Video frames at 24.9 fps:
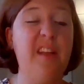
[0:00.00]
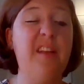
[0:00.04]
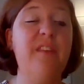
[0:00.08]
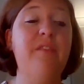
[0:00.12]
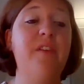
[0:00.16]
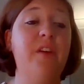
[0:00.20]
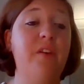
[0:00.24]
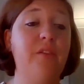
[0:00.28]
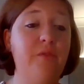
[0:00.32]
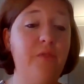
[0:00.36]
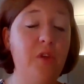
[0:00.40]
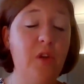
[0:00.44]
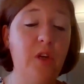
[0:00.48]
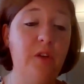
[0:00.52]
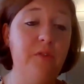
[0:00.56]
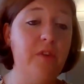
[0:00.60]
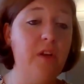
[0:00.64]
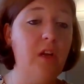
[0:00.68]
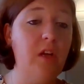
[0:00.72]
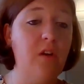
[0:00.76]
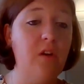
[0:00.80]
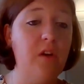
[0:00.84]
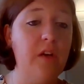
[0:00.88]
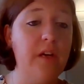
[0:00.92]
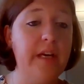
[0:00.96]
making you feel fuller
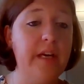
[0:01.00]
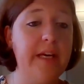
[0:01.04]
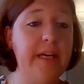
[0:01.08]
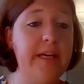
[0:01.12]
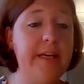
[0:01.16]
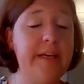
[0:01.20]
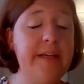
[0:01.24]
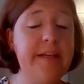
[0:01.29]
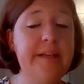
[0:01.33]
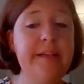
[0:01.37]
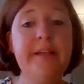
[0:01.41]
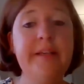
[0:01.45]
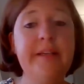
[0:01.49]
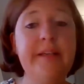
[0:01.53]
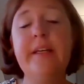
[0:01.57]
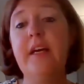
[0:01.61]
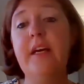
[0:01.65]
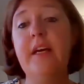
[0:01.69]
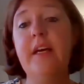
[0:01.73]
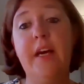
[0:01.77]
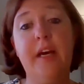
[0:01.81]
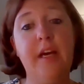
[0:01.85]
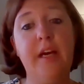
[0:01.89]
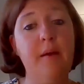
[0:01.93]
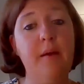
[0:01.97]
for longer,
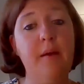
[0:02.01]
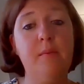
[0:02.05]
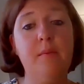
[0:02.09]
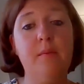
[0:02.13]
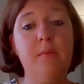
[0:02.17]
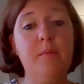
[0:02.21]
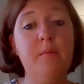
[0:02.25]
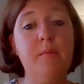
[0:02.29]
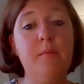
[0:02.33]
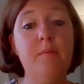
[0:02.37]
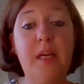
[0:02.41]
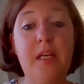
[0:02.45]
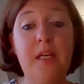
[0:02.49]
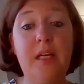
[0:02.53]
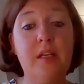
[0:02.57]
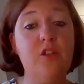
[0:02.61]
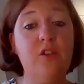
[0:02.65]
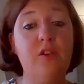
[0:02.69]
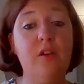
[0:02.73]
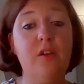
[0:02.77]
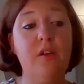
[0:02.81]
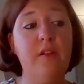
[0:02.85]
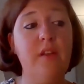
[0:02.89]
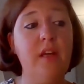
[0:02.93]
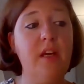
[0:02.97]
making
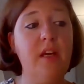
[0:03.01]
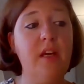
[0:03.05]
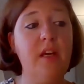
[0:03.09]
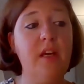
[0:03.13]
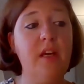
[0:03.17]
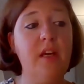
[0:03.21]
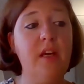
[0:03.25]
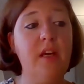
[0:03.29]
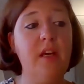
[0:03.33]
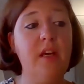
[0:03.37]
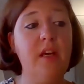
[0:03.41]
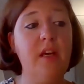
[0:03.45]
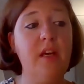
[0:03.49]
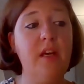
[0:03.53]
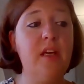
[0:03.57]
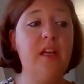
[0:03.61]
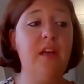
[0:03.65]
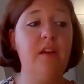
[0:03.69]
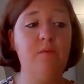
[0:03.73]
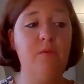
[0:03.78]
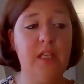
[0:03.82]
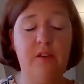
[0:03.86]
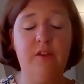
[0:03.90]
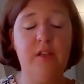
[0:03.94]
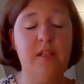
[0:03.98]
sure that
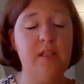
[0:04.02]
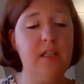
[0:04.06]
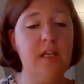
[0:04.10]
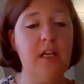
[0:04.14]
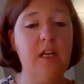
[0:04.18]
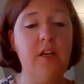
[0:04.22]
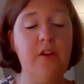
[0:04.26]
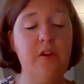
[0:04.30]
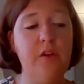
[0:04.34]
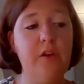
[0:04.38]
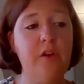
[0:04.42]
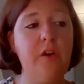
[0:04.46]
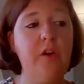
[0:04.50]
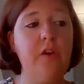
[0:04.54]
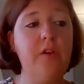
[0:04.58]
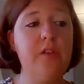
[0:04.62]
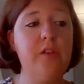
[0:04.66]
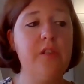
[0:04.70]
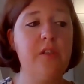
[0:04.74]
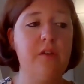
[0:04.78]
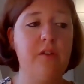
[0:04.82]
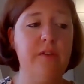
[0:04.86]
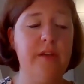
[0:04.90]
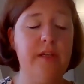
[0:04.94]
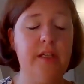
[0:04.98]
you decrease your
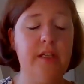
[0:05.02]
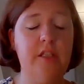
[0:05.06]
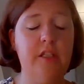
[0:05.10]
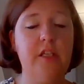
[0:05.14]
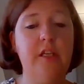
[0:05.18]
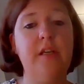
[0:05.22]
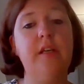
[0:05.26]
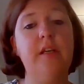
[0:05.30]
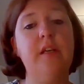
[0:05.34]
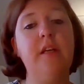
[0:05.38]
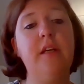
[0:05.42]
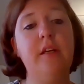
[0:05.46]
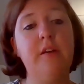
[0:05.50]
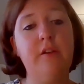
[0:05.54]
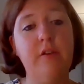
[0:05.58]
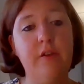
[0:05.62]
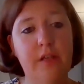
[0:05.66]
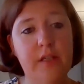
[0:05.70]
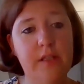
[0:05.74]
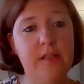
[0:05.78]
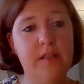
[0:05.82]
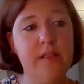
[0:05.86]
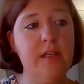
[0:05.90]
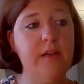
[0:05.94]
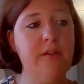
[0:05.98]
glucagon
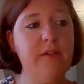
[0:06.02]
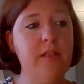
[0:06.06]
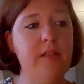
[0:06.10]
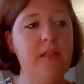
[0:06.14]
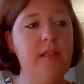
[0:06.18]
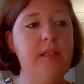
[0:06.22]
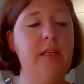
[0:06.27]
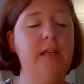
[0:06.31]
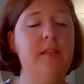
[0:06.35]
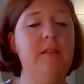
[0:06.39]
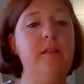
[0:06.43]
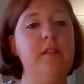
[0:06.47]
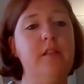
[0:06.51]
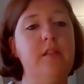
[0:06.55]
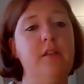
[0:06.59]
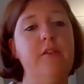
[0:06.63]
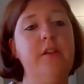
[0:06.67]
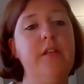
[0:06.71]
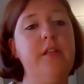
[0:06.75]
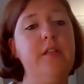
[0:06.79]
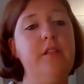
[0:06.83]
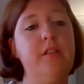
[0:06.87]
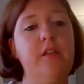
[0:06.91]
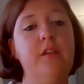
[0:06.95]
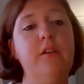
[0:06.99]
secretion, increase your
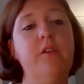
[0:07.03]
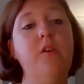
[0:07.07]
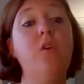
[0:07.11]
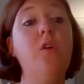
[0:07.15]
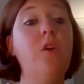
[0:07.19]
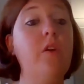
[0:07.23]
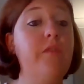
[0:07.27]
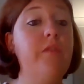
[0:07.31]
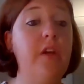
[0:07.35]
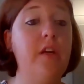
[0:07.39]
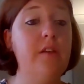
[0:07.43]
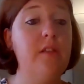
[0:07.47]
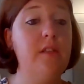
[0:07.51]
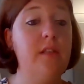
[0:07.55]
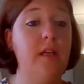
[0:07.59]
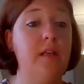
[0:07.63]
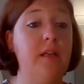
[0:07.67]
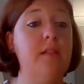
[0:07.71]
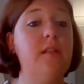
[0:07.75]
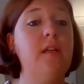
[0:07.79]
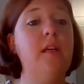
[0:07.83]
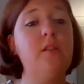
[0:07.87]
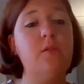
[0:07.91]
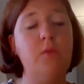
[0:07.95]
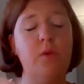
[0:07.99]
insulin secretion, all of
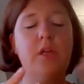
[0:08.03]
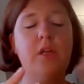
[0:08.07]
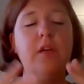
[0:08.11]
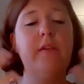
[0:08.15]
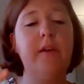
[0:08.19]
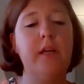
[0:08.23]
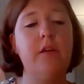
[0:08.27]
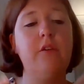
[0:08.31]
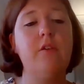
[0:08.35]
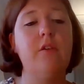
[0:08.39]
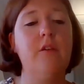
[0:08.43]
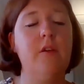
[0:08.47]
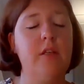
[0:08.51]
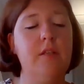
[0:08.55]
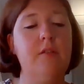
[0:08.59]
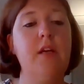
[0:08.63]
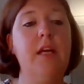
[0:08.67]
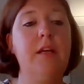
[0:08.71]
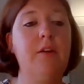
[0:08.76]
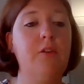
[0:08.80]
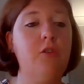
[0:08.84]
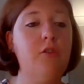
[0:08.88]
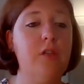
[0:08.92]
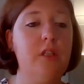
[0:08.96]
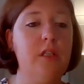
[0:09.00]
those things. That's what your
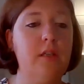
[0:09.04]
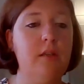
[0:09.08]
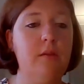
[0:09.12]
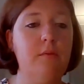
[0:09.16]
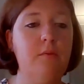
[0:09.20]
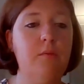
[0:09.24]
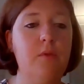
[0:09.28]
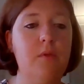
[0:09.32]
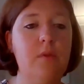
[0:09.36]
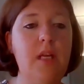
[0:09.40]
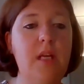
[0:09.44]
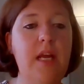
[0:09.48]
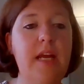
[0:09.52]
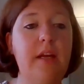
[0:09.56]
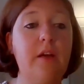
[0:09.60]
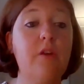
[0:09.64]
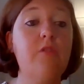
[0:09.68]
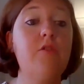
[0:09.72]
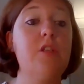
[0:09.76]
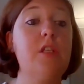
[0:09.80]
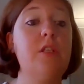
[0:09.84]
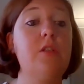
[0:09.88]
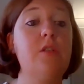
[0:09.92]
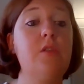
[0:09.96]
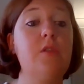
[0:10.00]

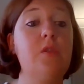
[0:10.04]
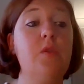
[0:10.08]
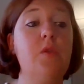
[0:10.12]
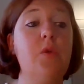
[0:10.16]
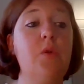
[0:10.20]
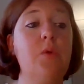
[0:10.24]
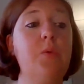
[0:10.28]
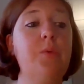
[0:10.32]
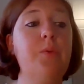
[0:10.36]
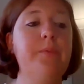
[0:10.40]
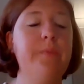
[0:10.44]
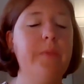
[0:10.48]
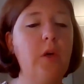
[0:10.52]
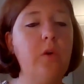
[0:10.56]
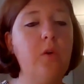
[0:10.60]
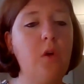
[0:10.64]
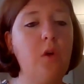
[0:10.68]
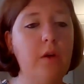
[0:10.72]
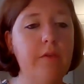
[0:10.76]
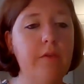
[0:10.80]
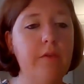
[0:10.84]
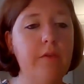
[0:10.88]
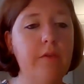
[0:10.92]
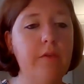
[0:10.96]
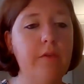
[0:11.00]
incretins do,
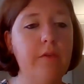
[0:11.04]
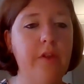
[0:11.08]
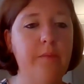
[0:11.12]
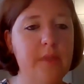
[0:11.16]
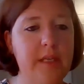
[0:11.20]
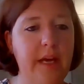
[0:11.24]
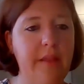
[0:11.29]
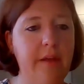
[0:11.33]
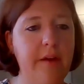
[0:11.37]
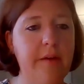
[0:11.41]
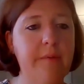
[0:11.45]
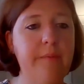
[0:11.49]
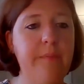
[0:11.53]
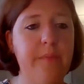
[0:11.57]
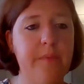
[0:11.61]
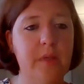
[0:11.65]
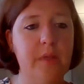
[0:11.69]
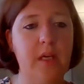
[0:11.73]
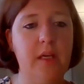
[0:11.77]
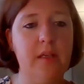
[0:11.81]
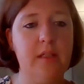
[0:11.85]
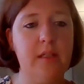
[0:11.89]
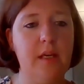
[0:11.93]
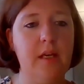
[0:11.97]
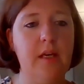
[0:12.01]
all of them
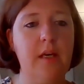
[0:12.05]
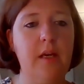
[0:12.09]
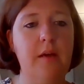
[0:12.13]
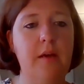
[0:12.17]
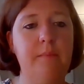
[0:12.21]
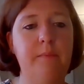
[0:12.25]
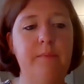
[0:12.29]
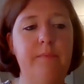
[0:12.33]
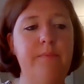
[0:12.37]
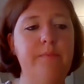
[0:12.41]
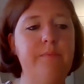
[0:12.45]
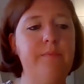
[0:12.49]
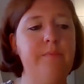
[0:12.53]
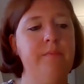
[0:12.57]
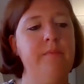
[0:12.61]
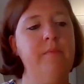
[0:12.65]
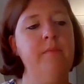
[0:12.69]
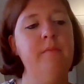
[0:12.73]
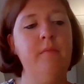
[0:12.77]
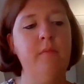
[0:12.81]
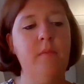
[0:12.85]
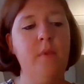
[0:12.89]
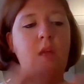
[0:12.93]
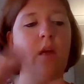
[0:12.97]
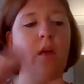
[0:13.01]
together in
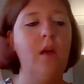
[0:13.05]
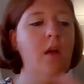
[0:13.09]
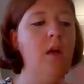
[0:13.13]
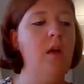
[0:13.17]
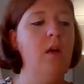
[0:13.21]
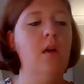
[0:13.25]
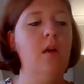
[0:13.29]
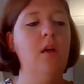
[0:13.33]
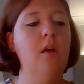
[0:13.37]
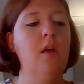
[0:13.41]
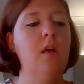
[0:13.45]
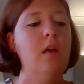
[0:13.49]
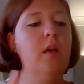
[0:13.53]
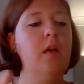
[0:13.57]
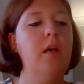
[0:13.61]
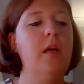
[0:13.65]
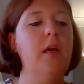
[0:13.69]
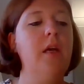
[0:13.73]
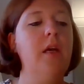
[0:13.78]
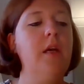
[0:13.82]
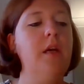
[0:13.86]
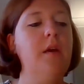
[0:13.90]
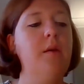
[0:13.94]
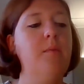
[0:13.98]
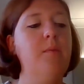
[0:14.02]

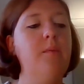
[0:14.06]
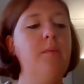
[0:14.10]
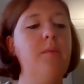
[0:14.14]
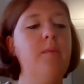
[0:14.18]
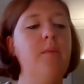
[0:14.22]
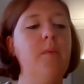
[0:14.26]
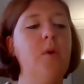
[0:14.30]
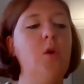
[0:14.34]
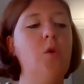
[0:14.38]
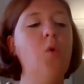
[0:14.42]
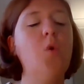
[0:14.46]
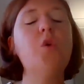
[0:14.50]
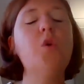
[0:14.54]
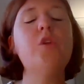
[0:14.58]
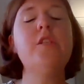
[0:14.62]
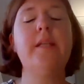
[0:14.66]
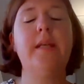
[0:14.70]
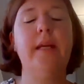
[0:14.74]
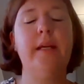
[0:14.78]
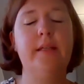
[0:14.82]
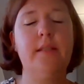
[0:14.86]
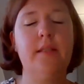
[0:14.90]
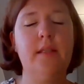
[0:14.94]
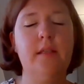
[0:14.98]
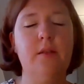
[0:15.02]
a
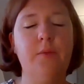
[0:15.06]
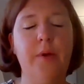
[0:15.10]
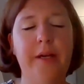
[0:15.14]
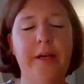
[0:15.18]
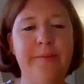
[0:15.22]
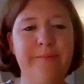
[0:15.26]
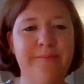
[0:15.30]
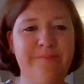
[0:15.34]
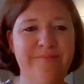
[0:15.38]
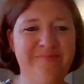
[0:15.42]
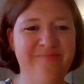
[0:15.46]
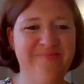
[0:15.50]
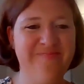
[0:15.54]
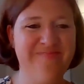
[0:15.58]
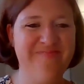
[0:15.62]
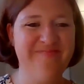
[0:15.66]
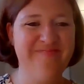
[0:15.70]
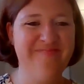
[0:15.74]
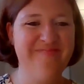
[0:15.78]
coordinated way.